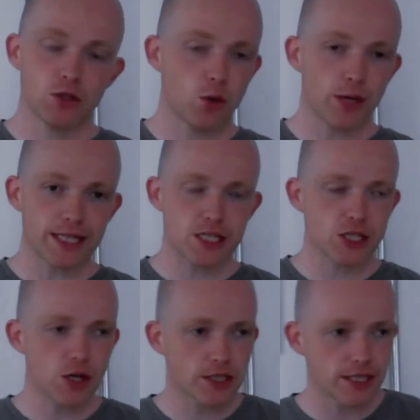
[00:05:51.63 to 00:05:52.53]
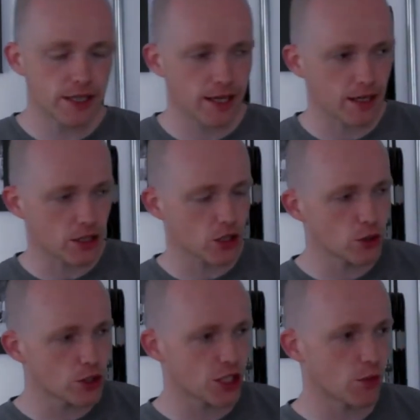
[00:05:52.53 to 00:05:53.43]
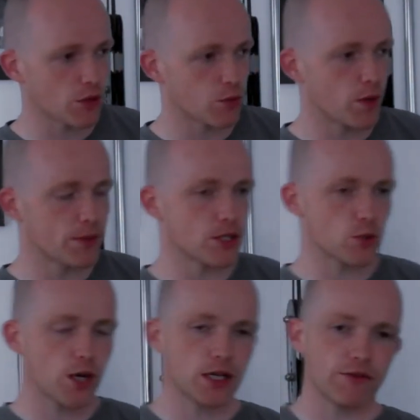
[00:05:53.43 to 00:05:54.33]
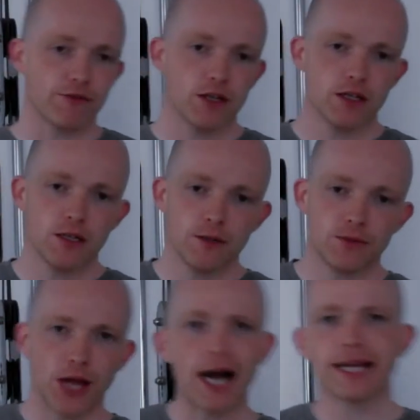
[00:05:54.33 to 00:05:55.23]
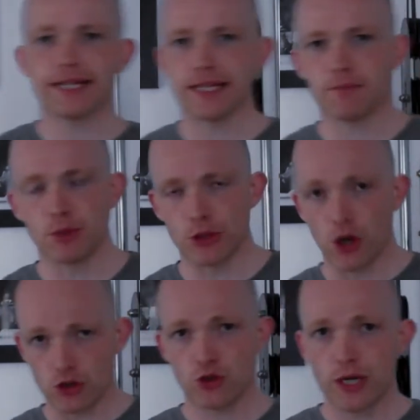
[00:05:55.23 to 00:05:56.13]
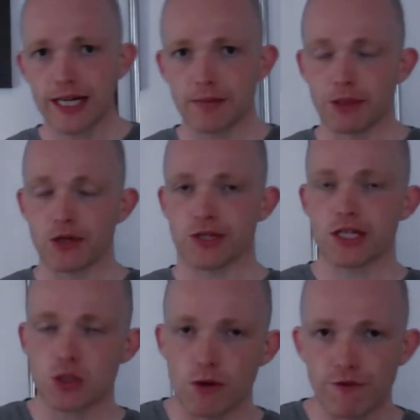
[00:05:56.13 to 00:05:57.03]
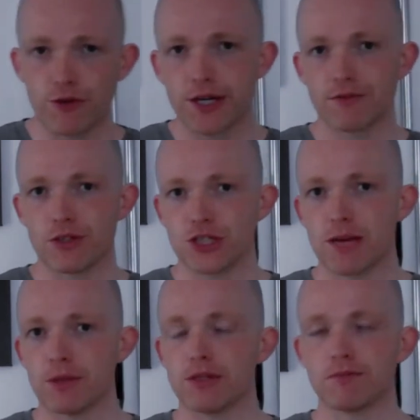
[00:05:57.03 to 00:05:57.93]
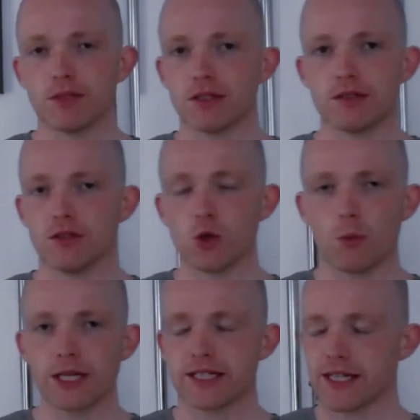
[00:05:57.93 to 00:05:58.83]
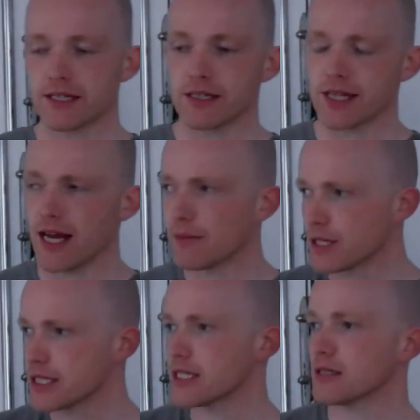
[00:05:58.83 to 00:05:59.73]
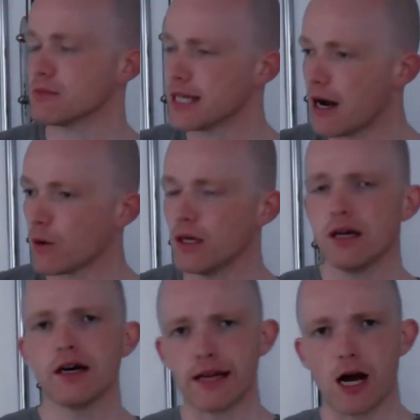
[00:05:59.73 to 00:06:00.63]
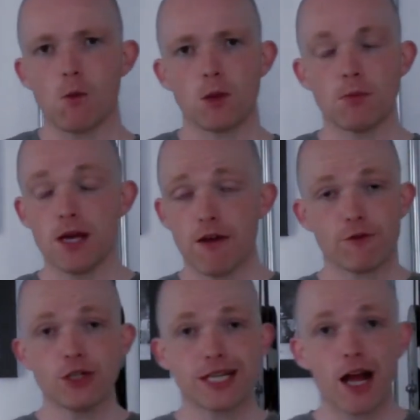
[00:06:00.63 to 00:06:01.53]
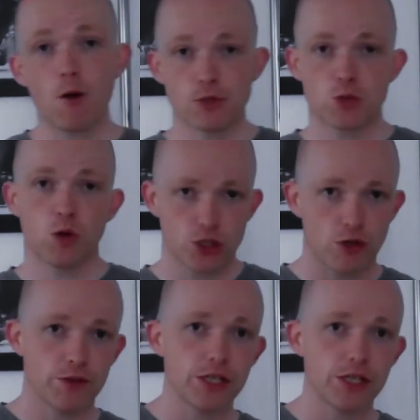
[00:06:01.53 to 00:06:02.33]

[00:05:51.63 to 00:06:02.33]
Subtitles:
Don't get sucked into that culture with women as well of dieting but not training because they're so afraid of the gym and nobody takes the time to sit them down and help them. If you need help, just watch our